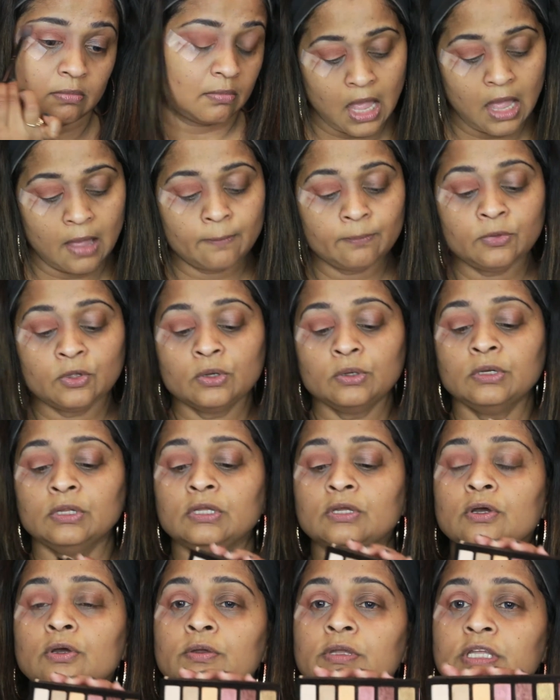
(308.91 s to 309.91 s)
I'm going to
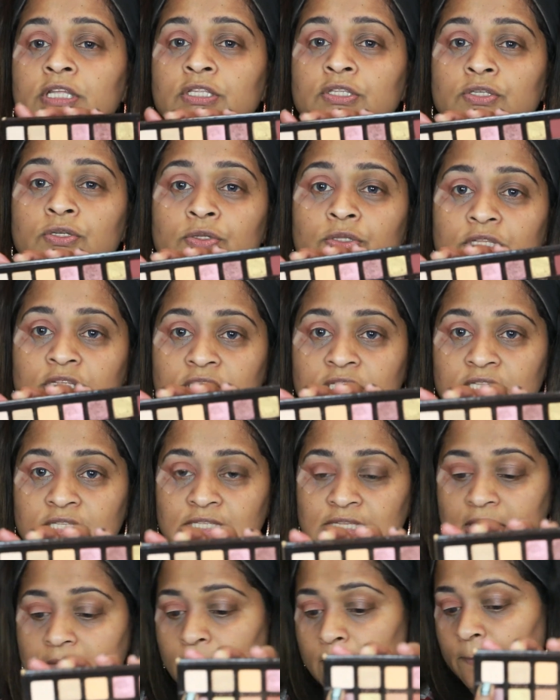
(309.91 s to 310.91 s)
go into this
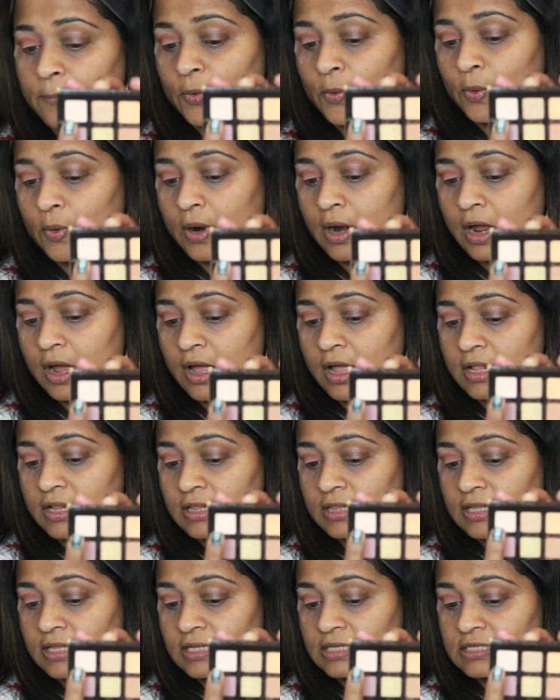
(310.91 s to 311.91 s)
tempera,
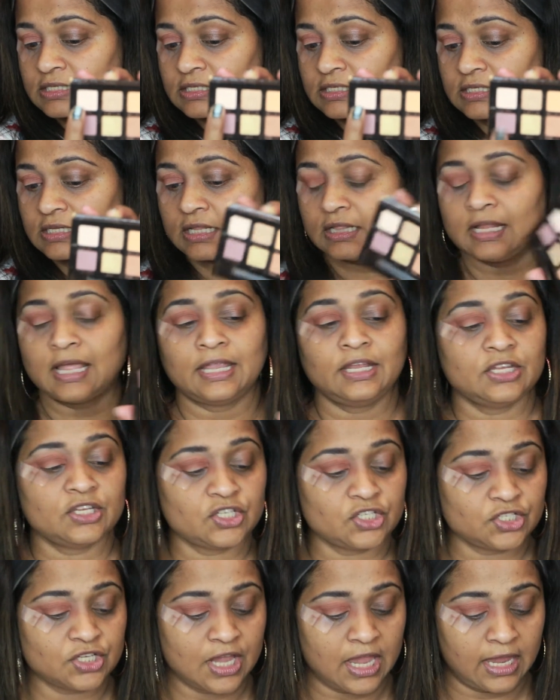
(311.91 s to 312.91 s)
this light
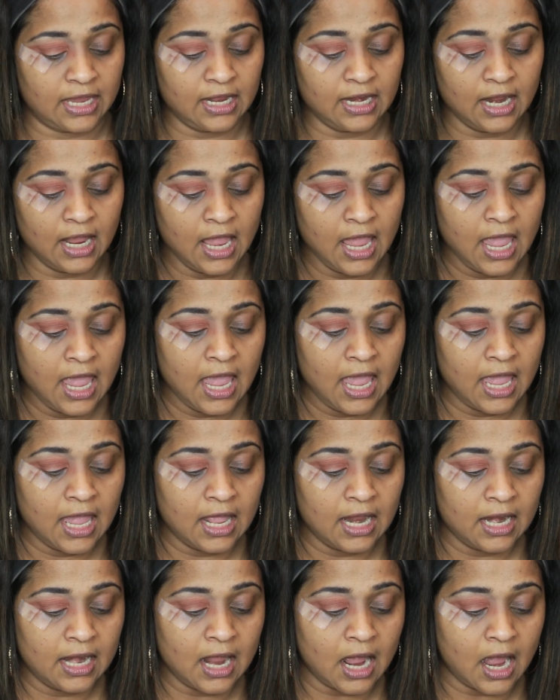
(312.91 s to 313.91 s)
shade,
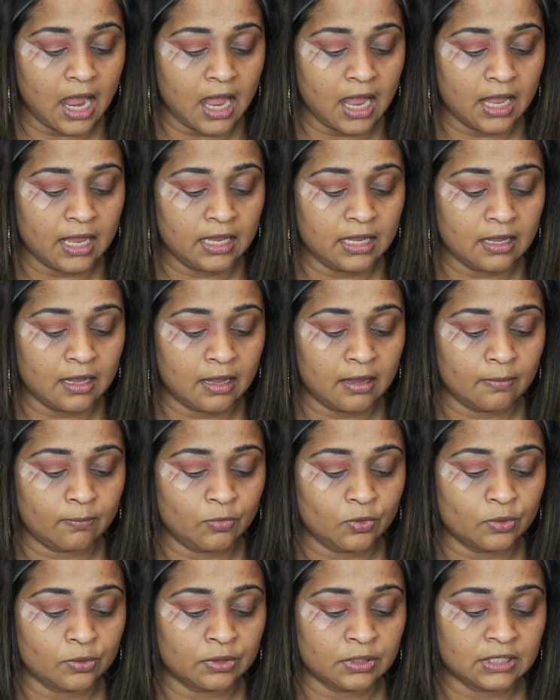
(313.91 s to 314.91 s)
and I
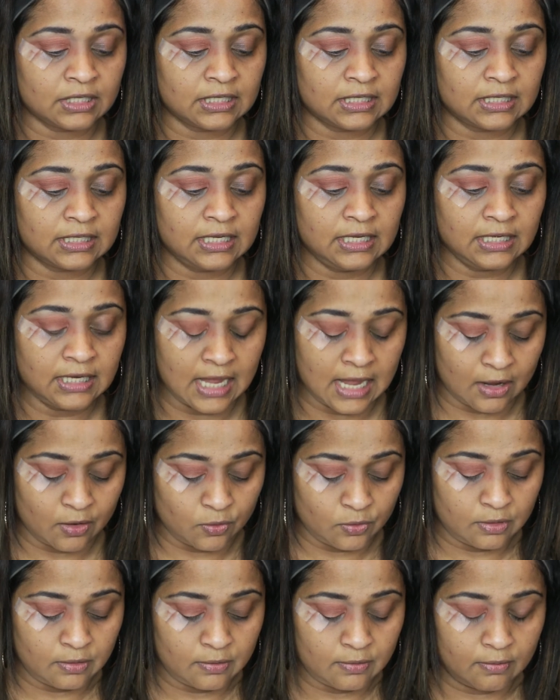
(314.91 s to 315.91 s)
am going to clean
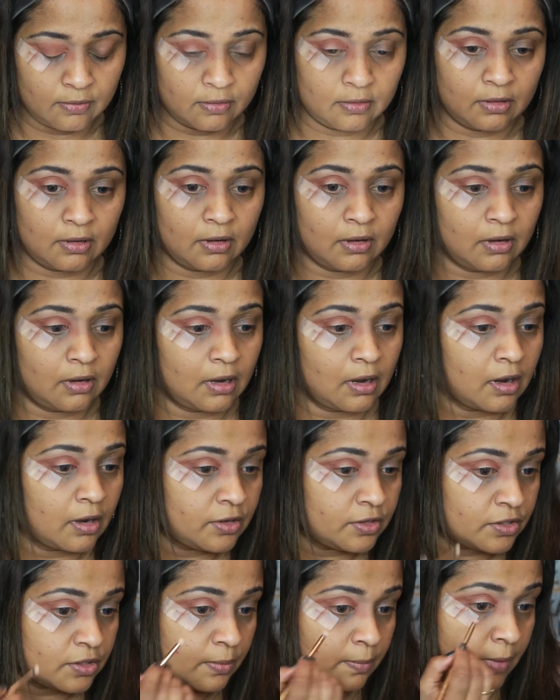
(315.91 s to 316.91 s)
out
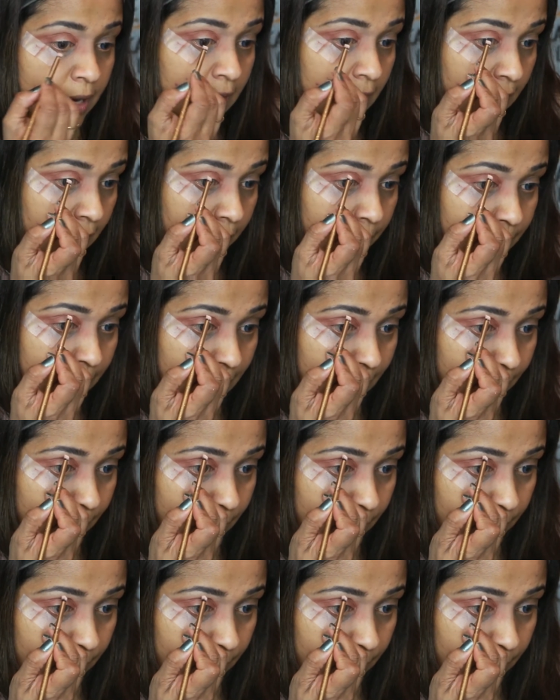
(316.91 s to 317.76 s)
under my eyebrow.